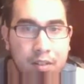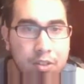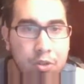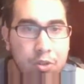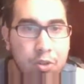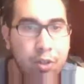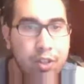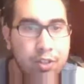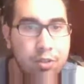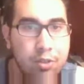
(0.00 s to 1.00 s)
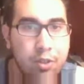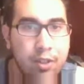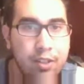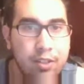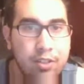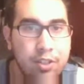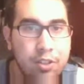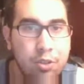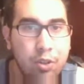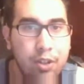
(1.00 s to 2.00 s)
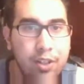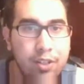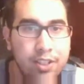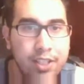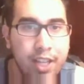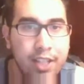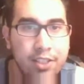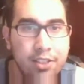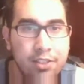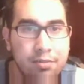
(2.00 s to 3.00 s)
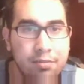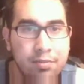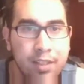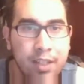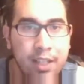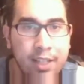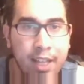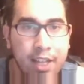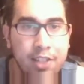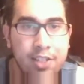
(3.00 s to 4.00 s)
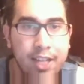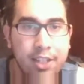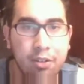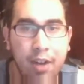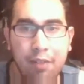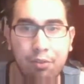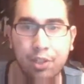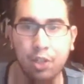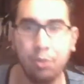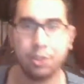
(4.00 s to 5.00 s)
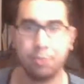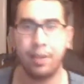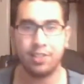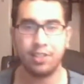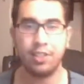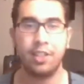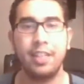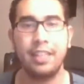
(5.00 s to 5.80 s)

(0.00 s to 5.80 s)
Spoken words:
Tutorial. The tutorial says that inside the graph window, which is basically the thing